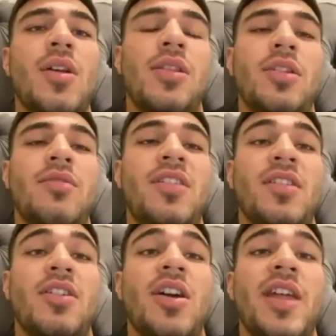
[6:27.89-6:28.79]
the only reason
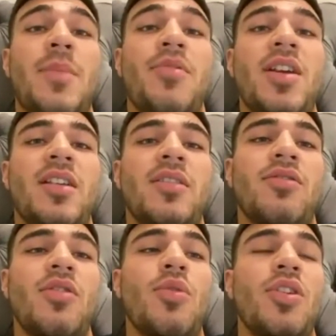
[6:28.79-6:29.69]
I got that break is
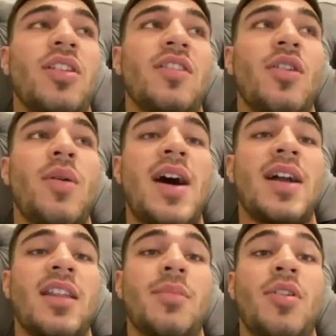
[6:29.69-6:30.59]
through working so hard
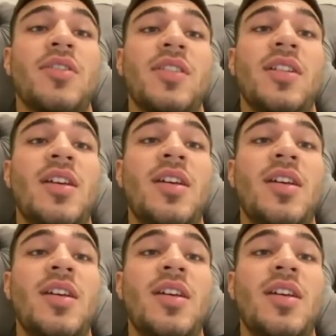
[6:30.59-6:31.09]
at the boxing.